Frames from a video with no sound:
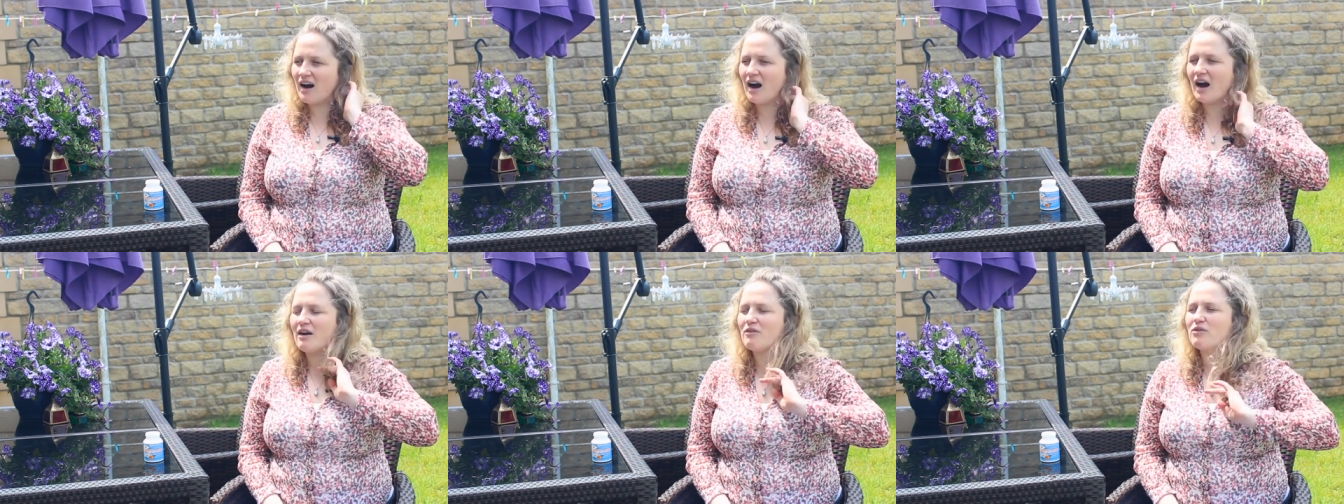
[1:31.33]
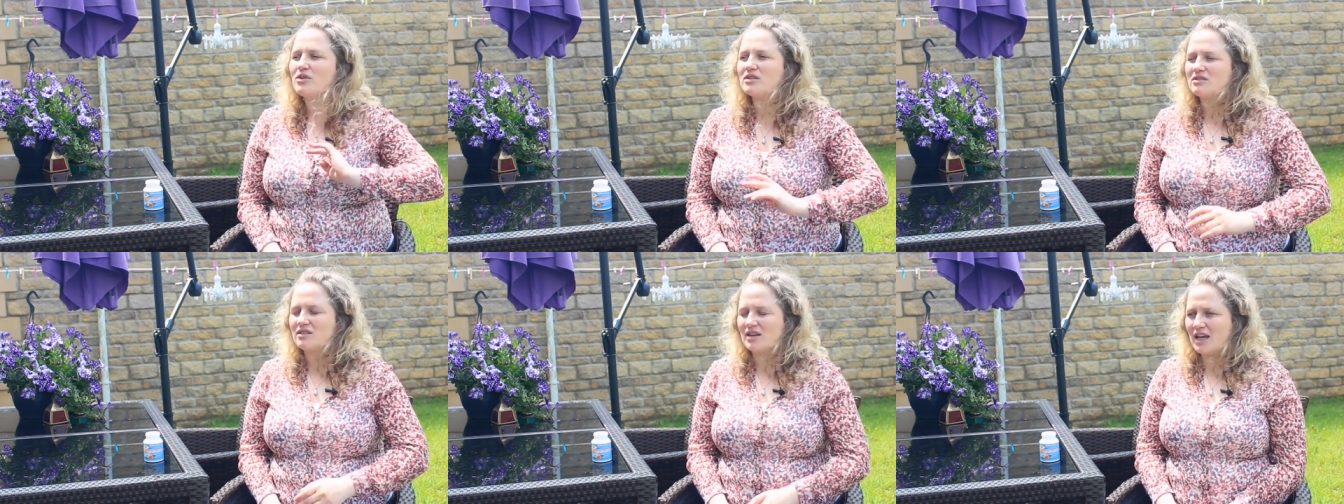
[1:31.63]
I
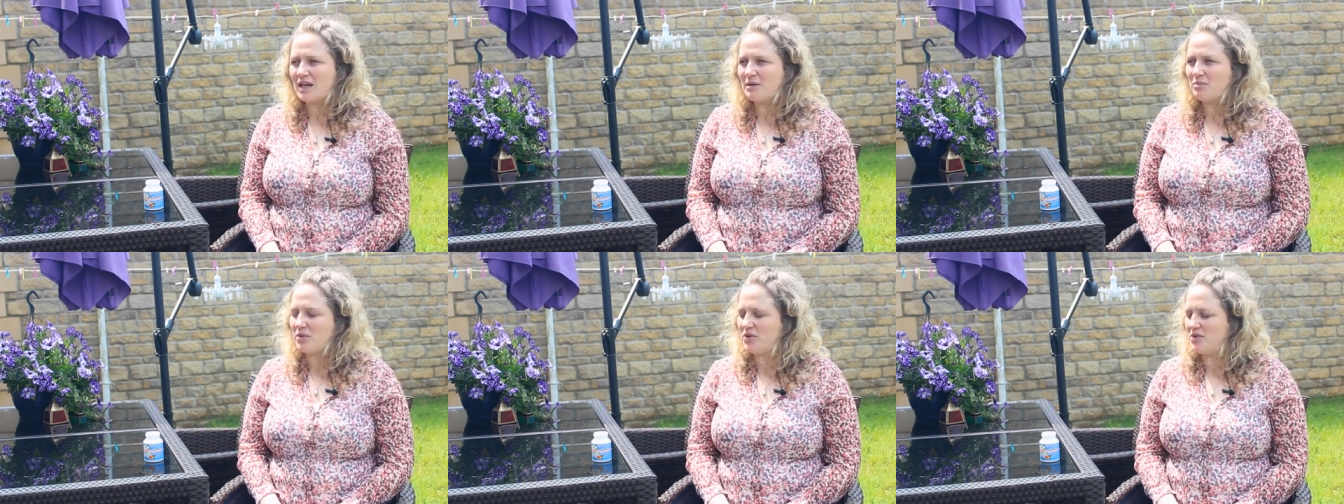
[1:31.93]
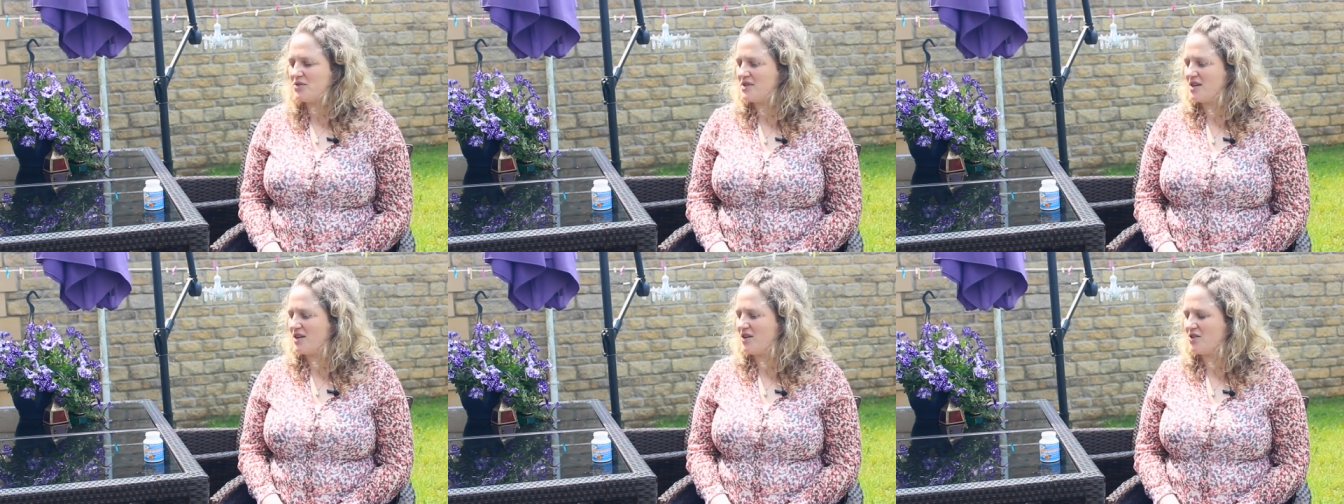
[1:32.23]
will keep
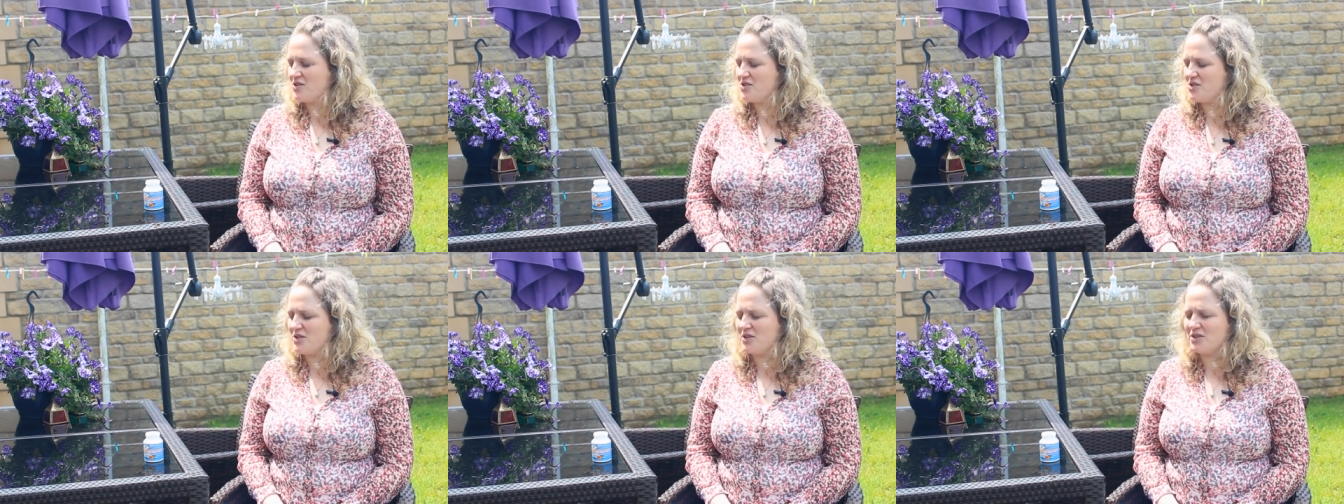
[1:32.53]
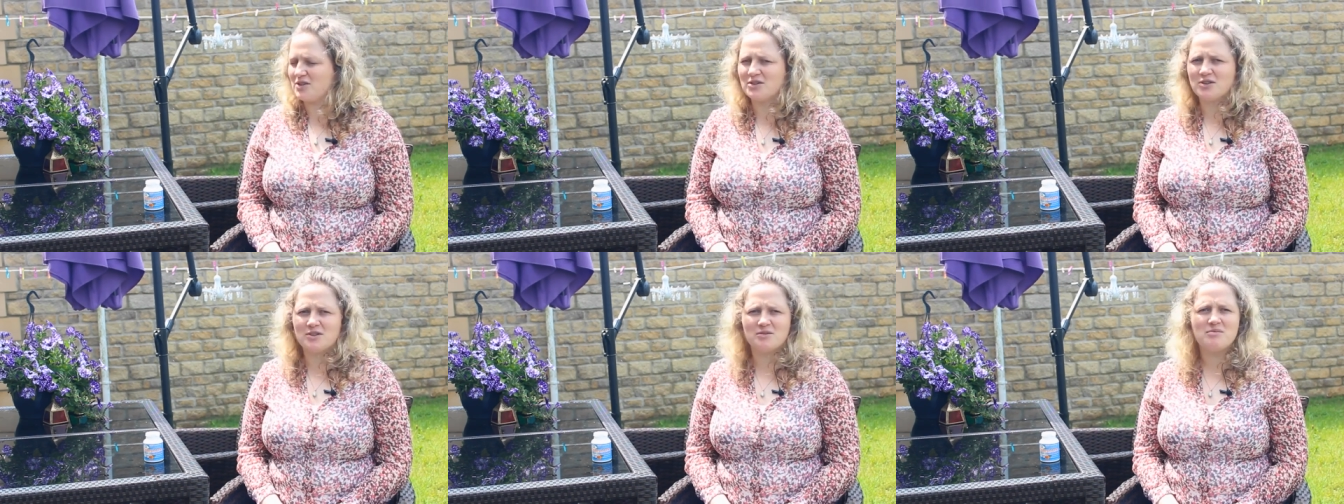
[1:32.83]
using
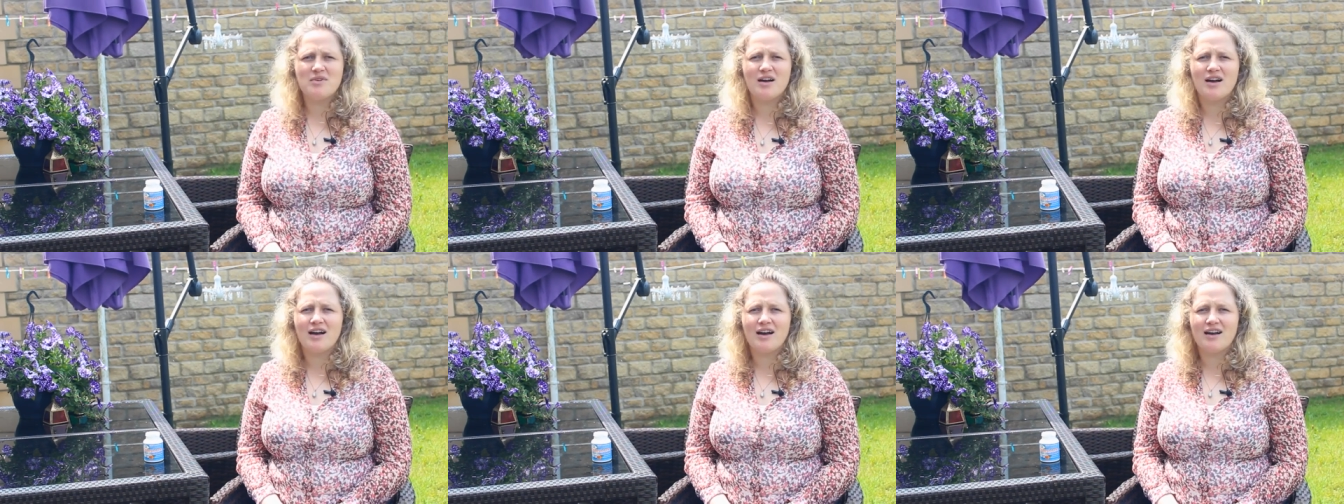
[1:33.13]
Osteonorm,